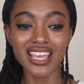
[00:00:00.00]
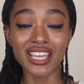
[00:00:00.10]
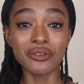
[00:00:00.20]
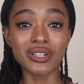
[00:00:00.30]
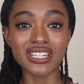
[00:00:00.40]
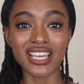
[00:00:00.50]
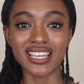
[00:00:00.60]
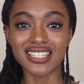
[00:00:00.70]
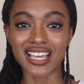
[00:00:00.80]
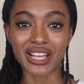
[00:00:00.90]
in which
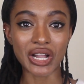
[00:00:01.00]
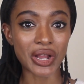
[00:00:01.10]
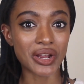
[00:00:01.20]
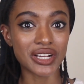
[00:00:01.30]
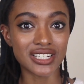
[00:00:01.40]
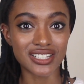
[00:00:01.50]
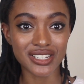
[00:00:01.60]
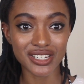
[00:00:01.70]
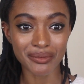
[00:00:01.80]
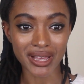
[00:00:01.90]
case I
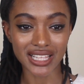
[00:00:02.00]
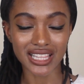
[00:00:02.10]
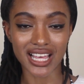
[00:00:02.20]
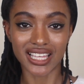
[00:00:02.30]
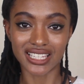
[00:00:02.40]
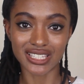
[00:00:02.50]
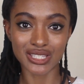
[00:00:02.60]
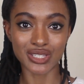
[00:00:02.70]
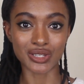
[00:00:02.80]
encourage my clients